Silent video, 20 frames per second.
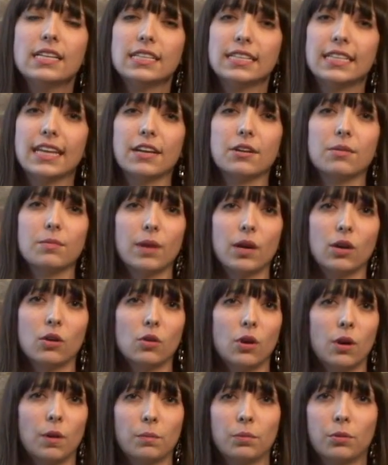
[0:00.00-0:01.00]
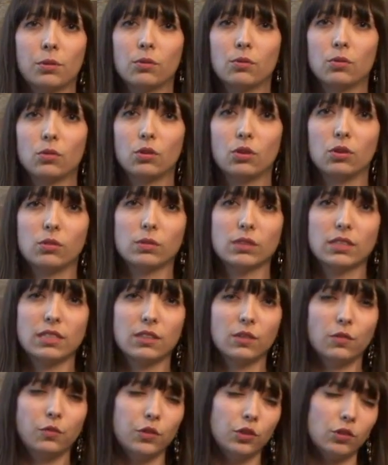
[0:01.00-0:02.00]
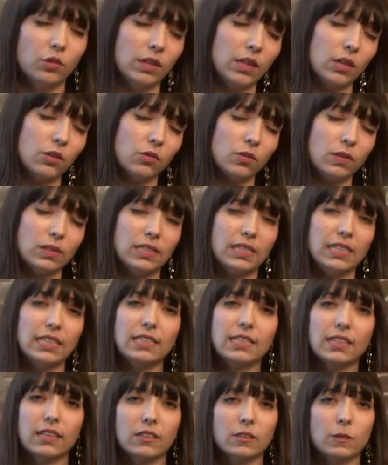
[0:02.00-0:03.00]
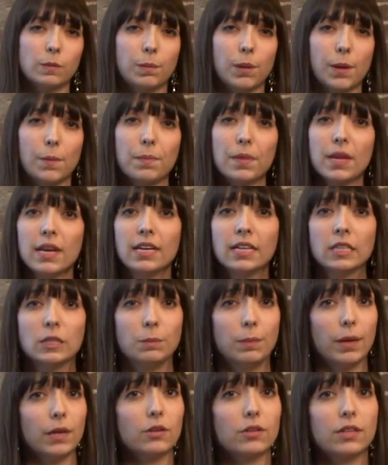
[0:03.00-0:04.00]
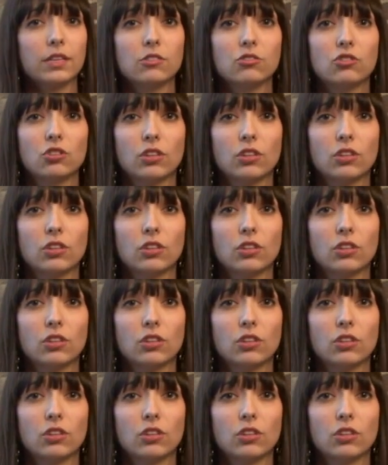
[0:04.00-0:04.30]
to get him out on parole. We're still figuring out those details, but it's better than